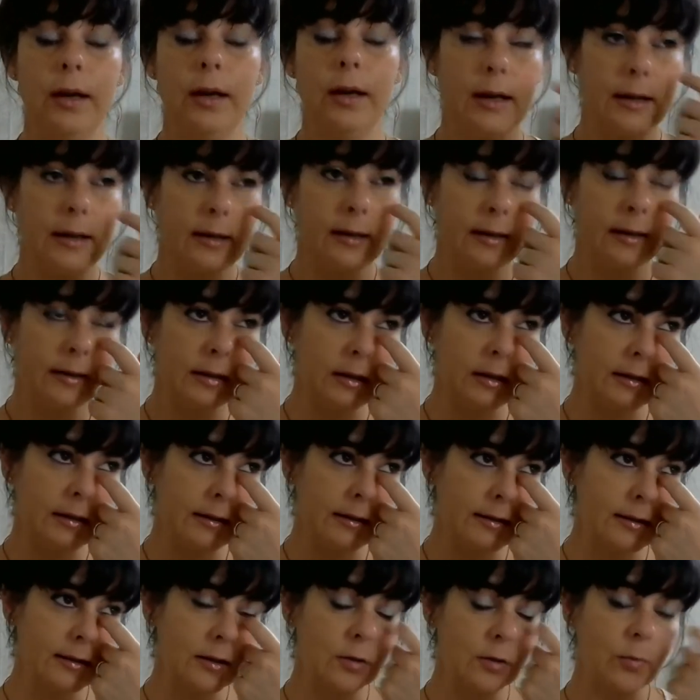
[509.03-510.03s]
and I think
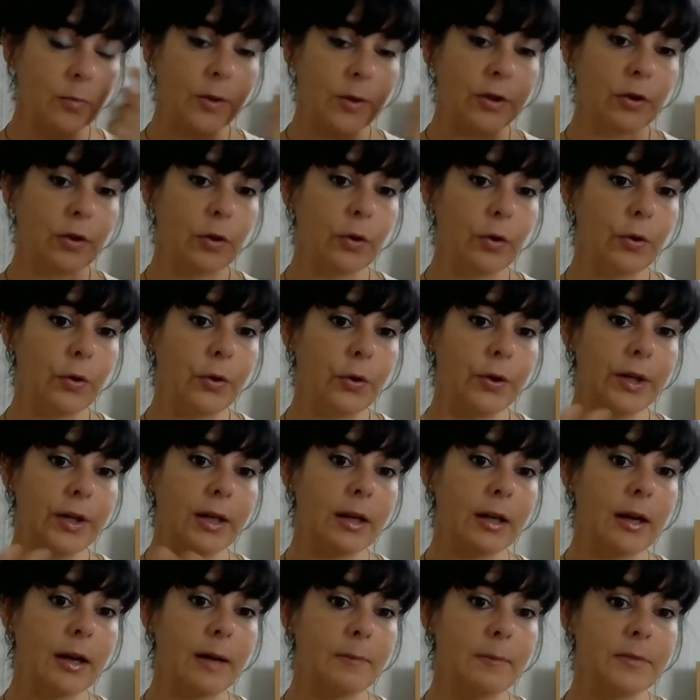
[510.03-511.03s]
this is where the learning
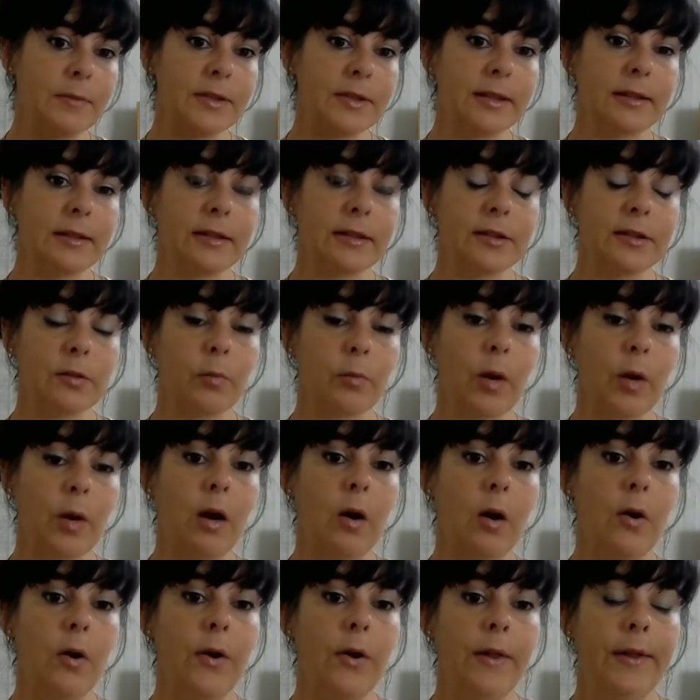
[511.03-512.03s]
comes in as
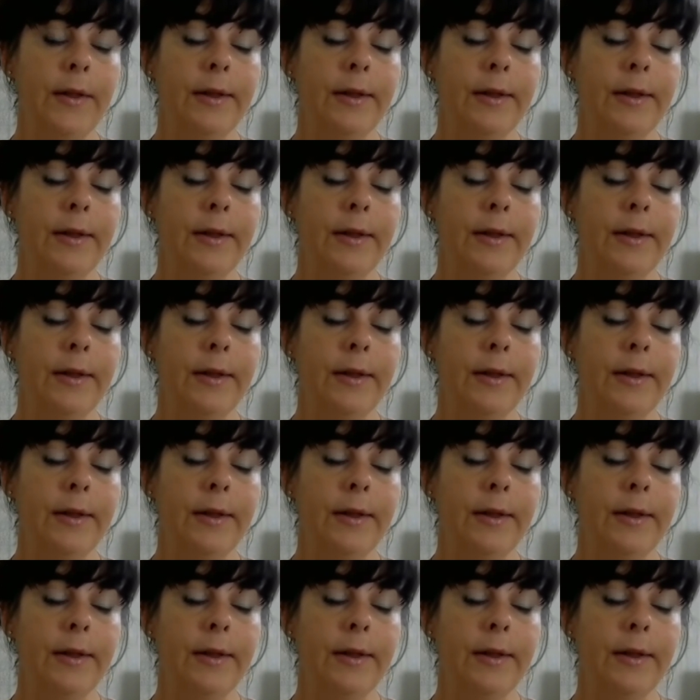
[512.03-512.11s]
well,